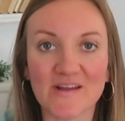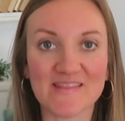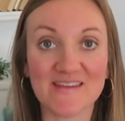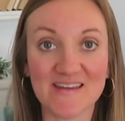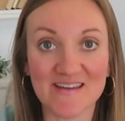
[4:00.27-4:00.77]

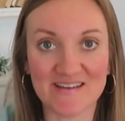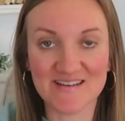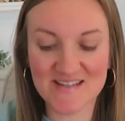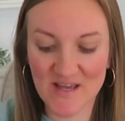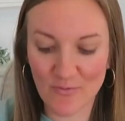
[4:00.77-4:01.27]
right,
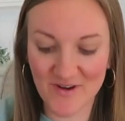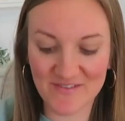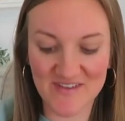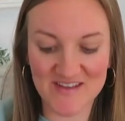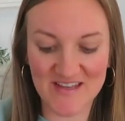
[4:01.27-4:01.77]
these, one
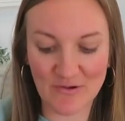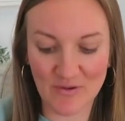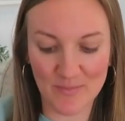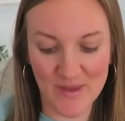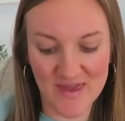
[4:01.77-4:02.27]
of these I
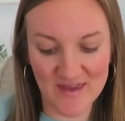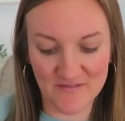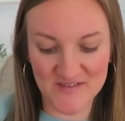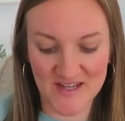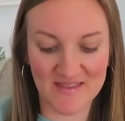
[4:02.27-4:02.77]
will be
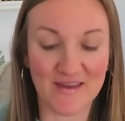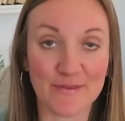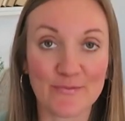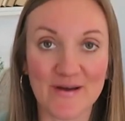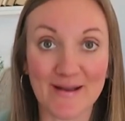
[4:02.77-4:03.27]
gifting. The
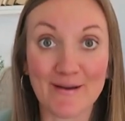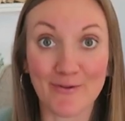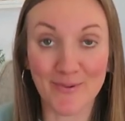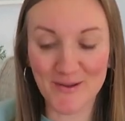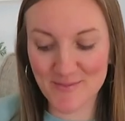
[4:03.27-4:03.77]
other one
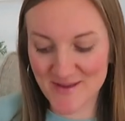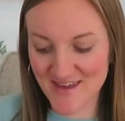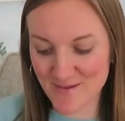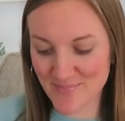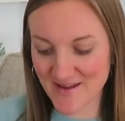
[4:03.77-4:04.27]
I'll probably
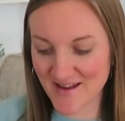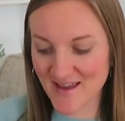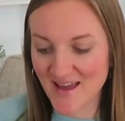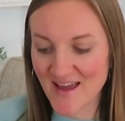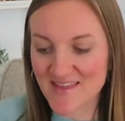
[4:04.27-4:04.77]
be keeping.